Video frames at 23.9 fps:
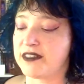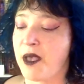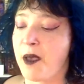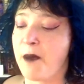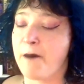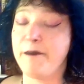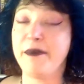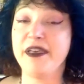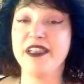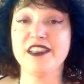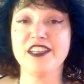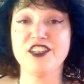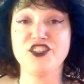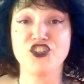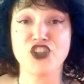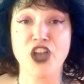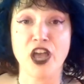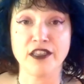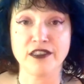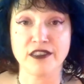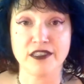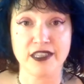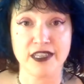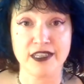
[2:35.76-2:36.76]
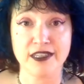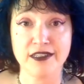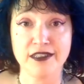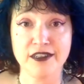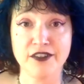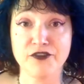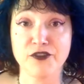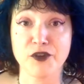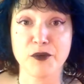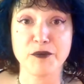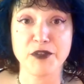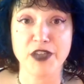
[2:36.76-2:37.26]
Millie Johnson
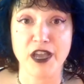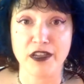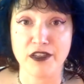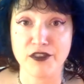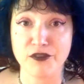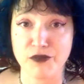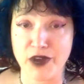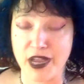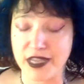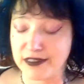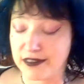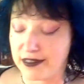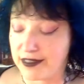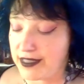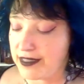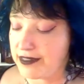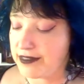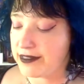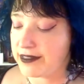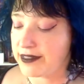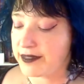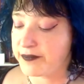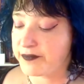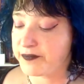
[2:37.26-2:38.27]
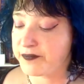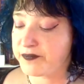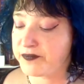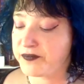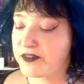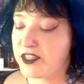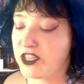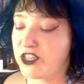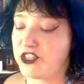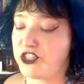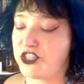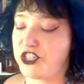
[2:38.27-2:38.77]
from Young and the Restless.
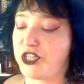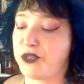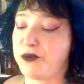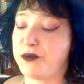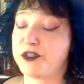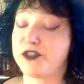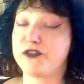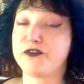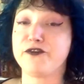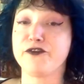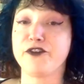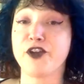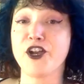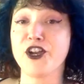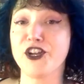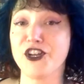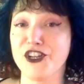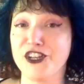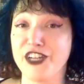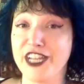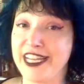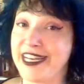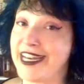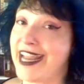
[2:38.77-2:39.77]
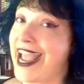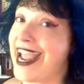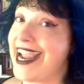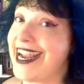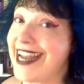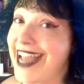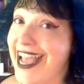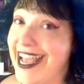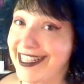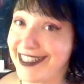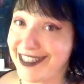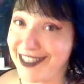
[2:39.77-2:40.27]
She was Fern in Eight
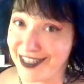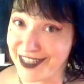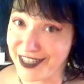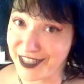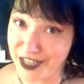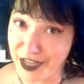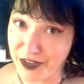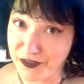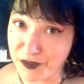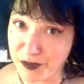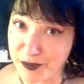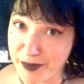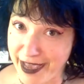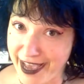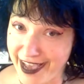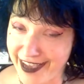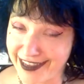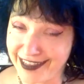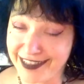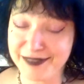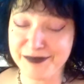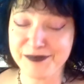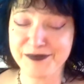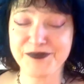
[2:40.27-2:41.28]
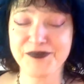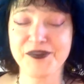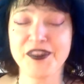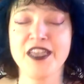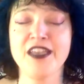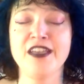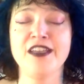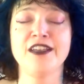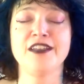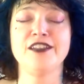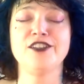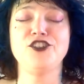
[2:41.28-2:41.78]
Heads in the Duffel Bag.
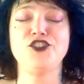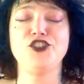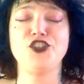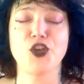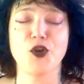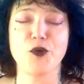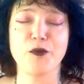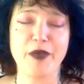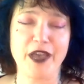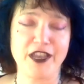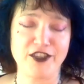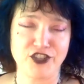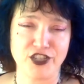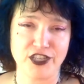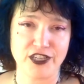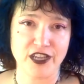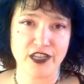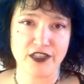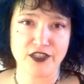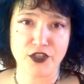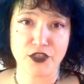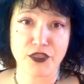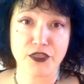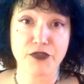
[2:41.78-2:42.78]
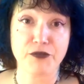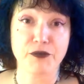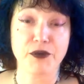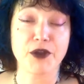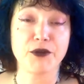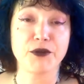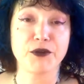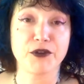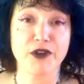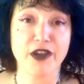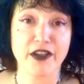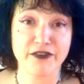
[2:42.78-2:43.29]
Joe Pesci got to
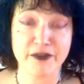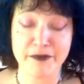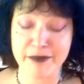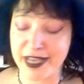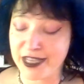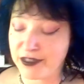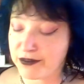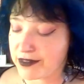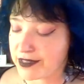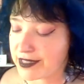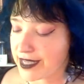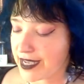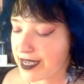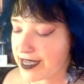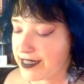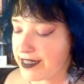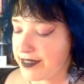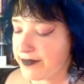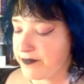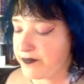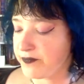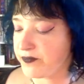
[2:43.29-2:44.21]
throw her off a mountainside.